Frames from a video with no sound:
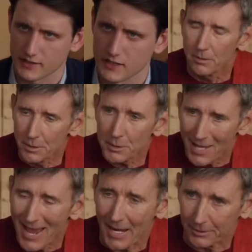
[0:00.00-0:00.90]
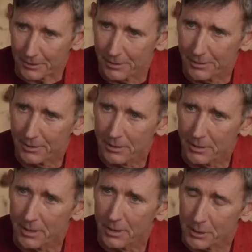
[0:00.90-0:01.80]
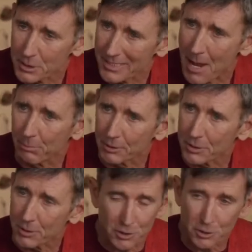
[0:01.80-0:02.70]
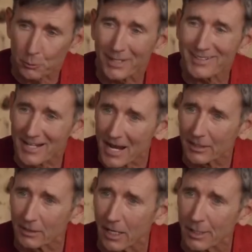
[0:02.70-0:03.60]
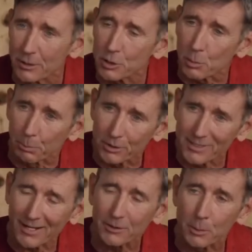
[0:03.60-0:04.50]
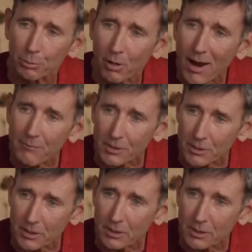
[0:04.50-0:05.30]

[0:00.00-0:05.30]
This act establishes strict guidelines to protect the privacy